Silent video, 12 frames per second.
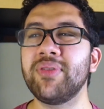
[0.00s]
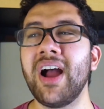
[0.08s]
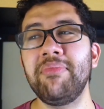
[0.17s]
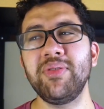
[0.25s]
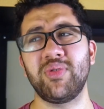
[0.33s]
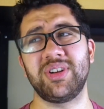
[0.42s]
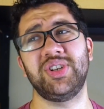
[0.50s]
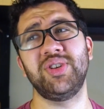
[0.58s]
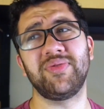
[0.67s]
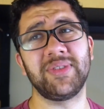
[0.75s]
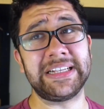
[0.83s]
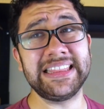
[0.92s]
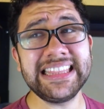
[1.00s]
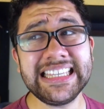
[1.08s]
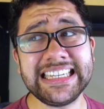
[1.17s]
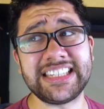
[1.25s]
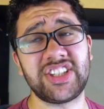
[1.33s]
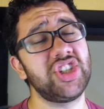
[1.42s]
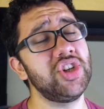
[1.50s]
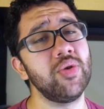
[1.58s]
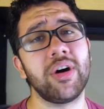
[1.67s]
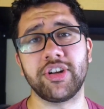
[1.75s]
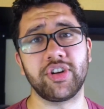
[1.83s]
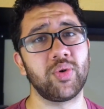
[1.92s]
probably want to shoot for at least
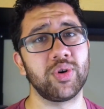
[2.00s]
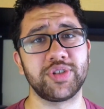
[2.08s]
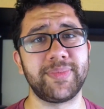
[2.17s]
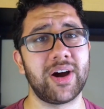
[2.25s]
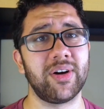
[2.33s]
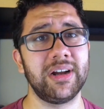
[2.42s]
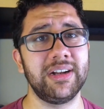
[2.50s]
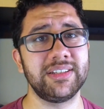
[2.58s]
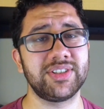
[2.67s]
200 horsepower.